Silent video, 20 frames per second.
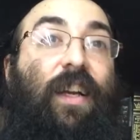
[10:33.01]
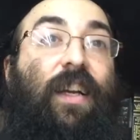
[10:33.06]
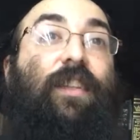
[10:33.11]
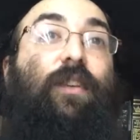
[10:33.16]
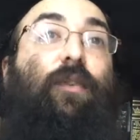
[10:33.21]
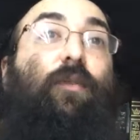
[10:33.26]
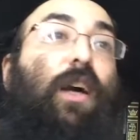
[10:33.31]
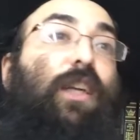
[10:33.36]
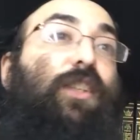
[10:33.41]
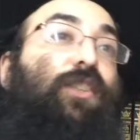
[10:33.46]
The
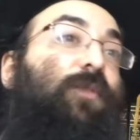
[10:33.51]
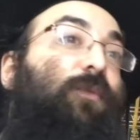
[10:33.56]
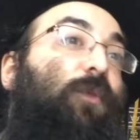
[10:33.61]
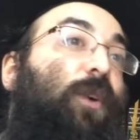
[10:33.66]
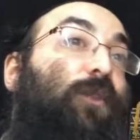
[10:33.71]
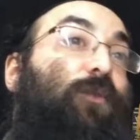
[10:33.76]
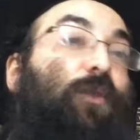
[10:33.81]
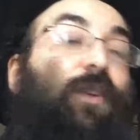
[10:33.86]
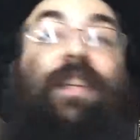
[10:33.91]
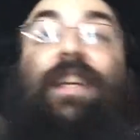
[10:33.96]
question
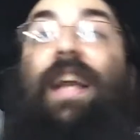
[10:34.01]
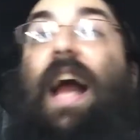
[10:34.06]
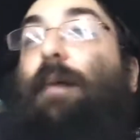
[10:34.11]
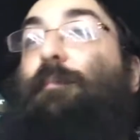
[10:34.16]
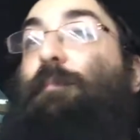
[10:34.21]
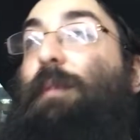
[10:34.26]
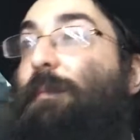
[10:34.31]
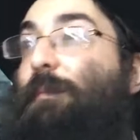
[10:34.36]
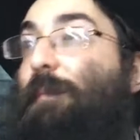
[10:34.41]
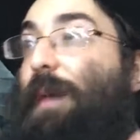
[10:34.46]
was what the
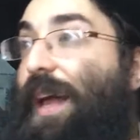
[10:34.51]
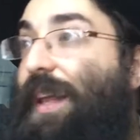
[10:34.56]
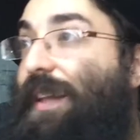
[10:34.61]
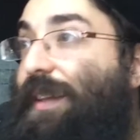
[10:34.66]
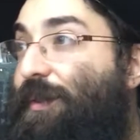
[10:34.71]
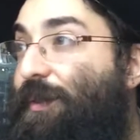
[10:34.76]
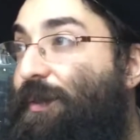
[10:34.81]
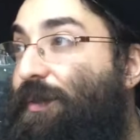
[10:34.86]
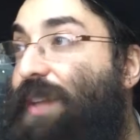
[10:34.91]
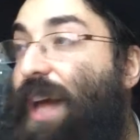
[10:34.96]
Rambam
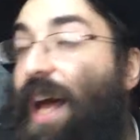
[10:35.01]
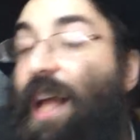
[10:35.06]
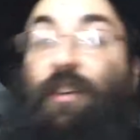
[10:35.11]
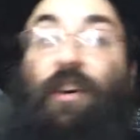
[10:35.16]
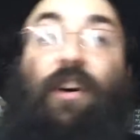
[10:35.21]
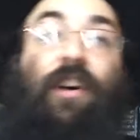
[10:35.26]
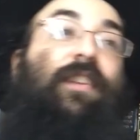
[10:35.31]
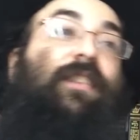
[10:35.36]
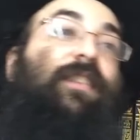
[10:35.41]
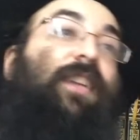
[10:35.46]
meant, if the
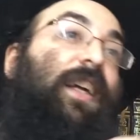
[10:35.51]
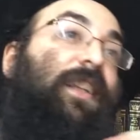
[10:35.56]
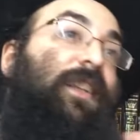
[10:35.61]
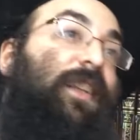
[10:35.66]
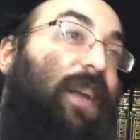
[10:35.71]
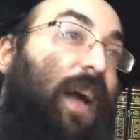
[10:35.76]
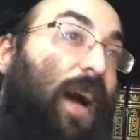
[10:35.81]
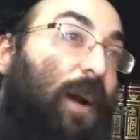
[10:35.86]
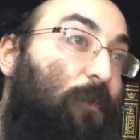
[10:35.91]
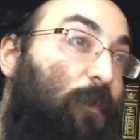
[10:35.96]
halach is like the
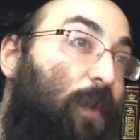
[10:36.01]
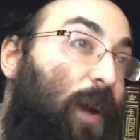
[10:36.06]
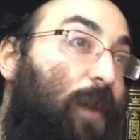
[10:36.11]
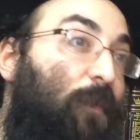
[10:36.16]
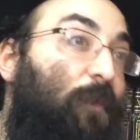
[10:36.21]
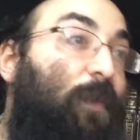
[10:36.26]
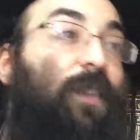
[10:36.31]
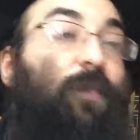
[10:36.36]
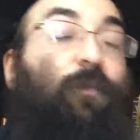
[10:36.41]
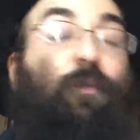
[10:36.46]

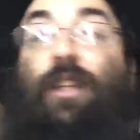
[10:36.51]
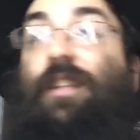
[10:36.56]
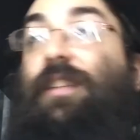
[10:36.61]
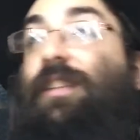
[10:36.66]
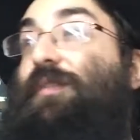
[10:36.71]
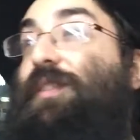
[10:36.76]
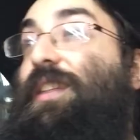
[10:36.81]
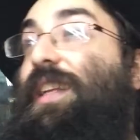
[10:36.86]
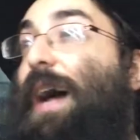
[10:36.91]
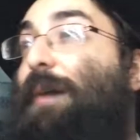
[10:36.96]
Rambam, and what
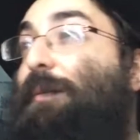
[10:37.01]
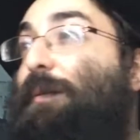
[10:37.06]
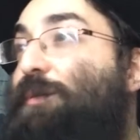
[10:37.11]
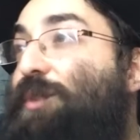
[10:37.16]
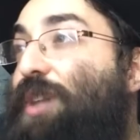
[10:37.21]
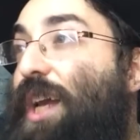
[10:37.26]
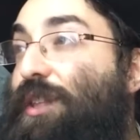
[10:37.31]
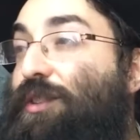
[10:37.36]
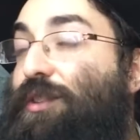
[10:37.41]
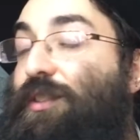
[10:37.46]
if the Rambam
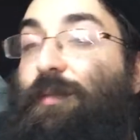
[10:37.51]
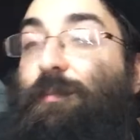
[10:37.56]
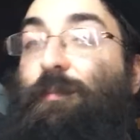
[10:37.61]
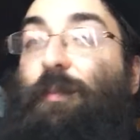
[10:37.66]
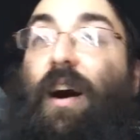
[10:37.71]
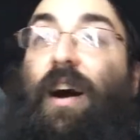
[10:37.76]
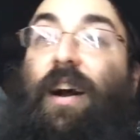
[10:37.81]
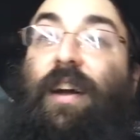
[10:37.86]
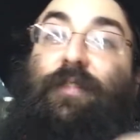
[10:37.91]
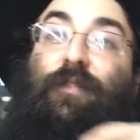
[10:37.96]
changed his
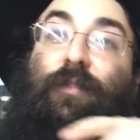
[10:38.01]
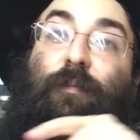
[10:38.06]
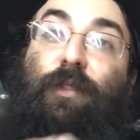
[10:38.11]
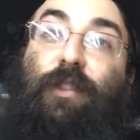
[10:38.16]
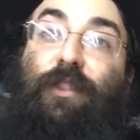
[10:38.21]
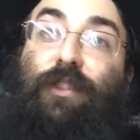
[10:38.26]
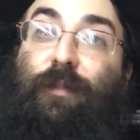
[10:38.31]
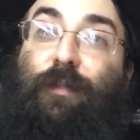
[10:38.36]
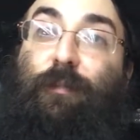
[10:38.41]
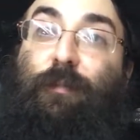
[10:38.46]
mind from
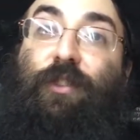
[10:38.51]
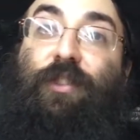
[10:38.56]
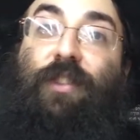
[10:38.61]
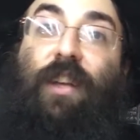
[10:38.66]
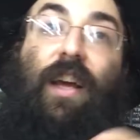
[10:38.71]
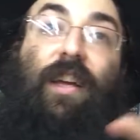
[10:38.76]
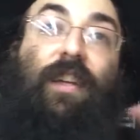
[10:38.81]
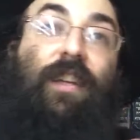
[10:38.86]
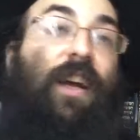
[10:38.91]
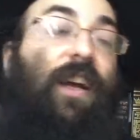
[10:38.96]
Pirush and
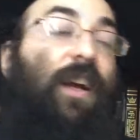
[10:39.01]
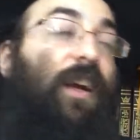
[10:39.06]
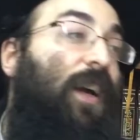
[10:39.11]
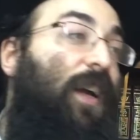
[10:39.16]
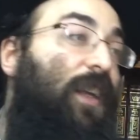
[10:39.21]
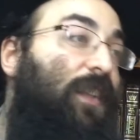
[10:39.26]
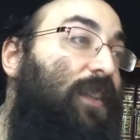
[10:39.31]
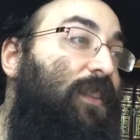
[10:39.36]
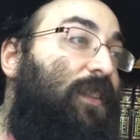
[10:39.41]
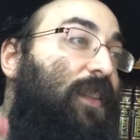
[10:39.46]
Mishnah.
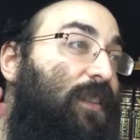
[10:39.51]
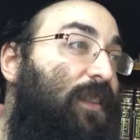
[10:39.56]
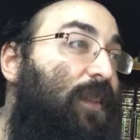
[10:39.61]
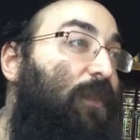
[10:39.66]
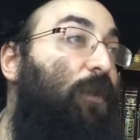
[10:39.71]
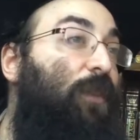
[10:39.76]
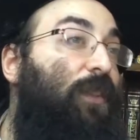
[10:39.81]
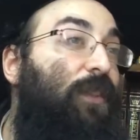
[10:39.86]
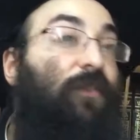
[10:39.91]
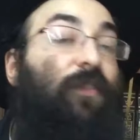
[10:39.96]

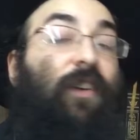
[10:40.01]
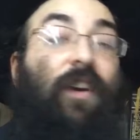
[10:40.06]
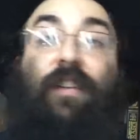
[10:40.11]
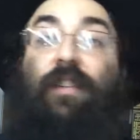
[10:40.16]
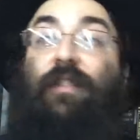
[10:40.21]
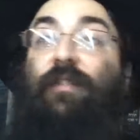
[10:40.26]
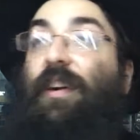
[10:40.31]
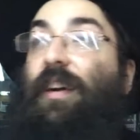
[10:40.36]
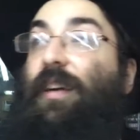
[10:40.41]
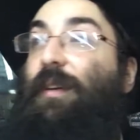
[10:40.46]
It was a
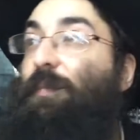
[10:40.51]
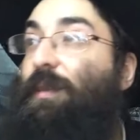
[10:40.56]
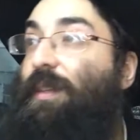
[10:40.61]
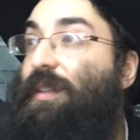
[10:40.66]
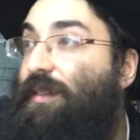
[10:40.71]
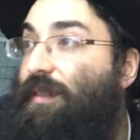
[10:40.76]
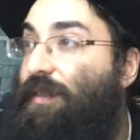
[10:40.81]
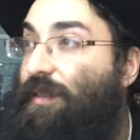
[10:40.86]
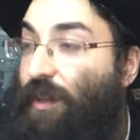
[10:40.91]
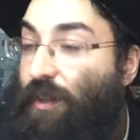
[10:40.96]
very, very
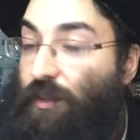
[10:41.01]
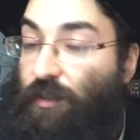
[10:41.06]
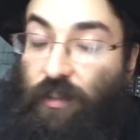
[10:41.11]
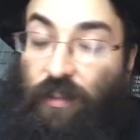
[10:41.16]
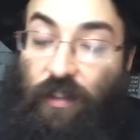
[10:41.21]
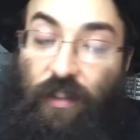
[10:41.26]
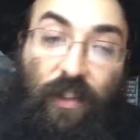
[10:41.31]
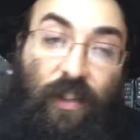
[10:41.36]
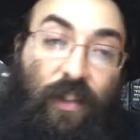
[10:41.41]
big discussion.